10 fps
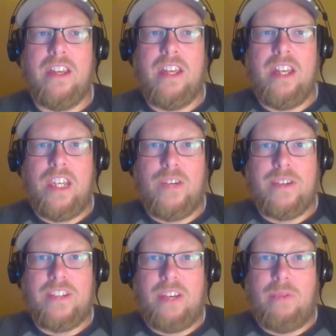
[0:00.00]

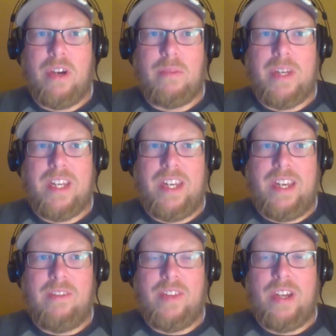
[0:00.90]
USA Rugby,
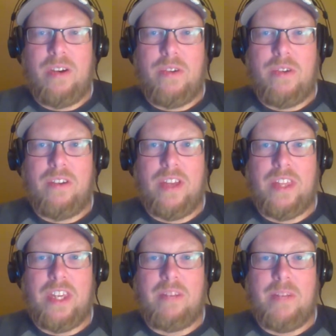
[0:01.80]
even though
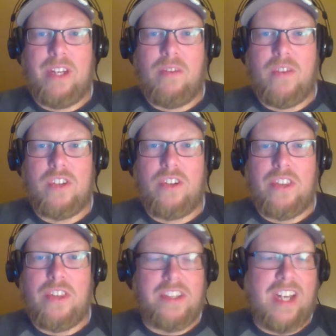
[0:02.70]
nothing can be official
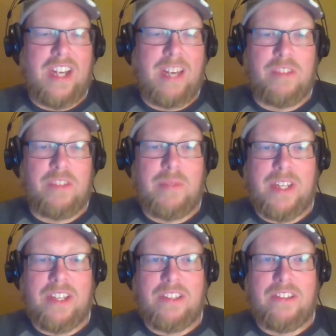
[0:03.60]
at this time just
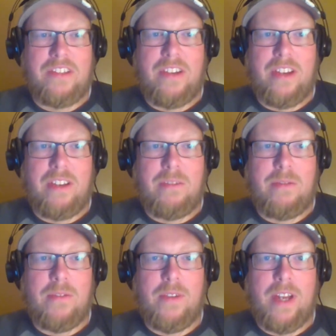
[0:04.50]
because
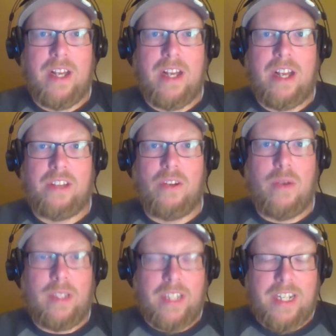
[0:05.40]
of
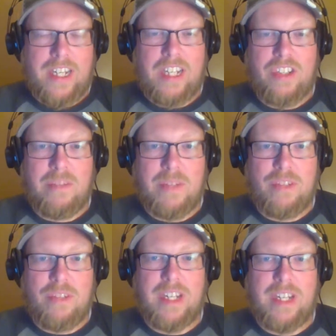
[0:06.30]
ongoing litigation
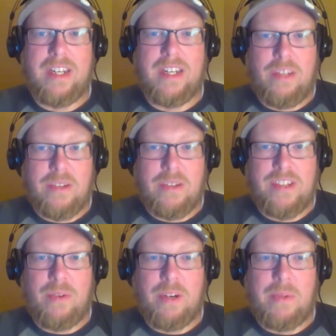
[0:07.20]
between USA
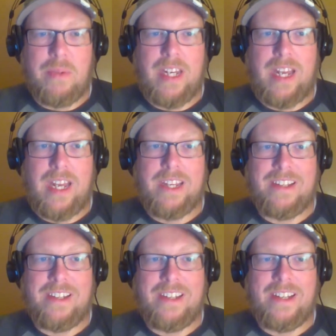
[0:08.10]
Rugby
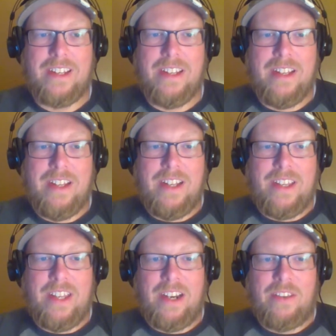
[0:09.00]
and
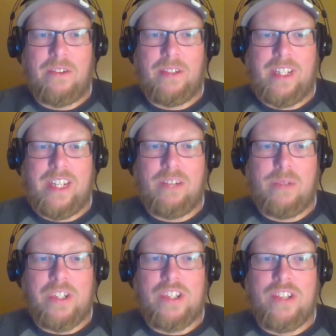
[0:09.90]
that other league,
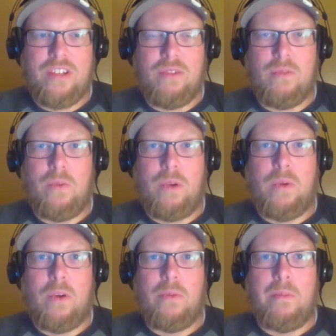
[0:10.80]
which we
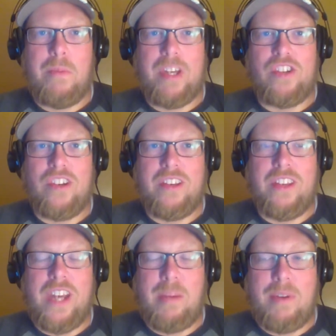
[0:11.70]
won't mention
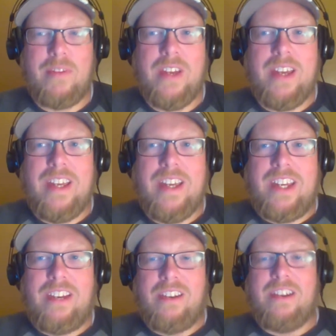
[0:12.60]
the name of
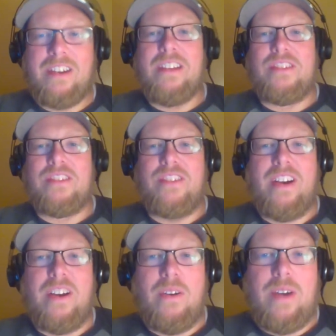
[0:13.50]
here.
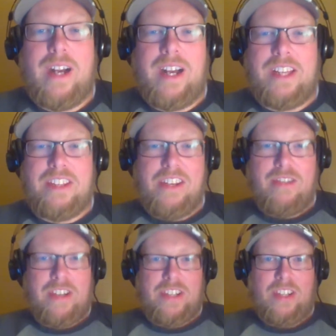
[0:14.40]
So it's
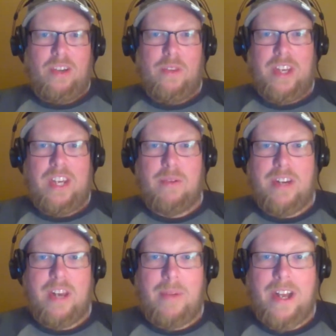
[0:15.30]
interesting, though, that he would
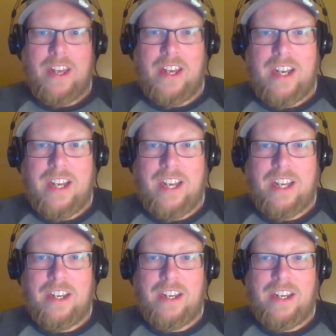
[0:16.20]
come
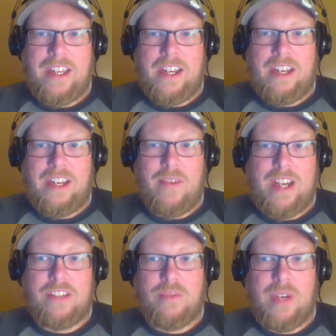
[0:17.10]
on in an
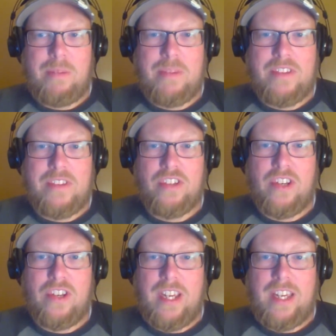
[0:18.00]
advisory
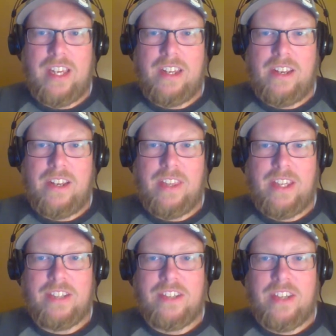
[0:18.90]
position, and I think
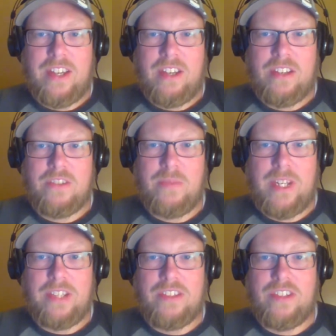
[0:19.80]
it
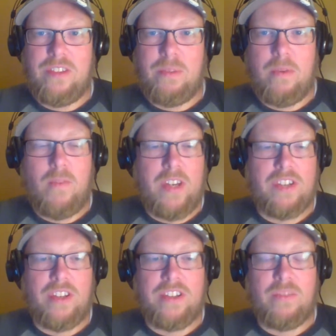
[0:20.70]
speaks to the
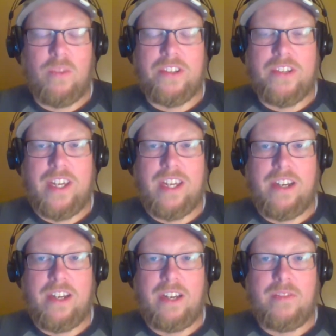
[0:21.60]
professionalism once
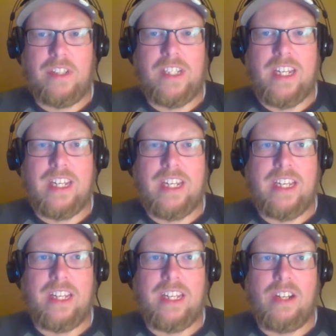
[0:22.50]
again of the league
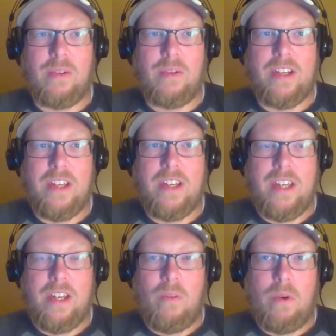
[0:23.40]
and what
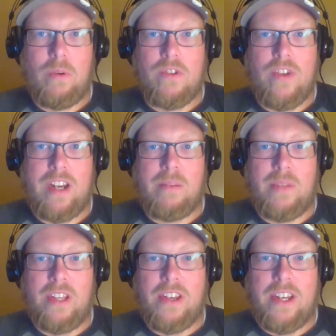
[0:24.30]
we're trying to
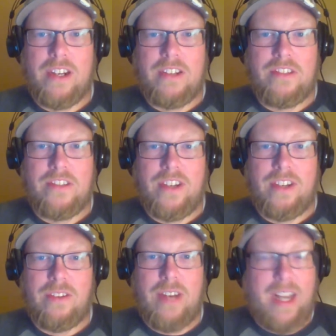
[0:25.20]
build here.
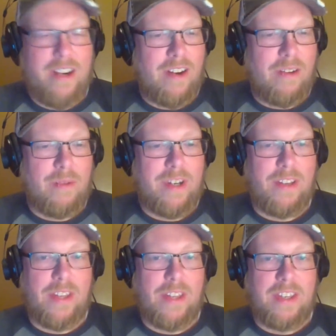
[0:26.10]
So I don't know. What do you
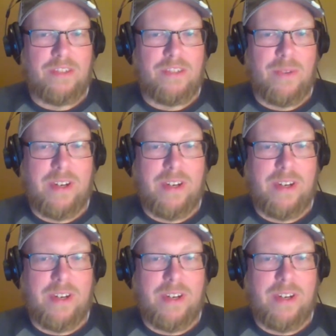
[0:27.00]
think of this one?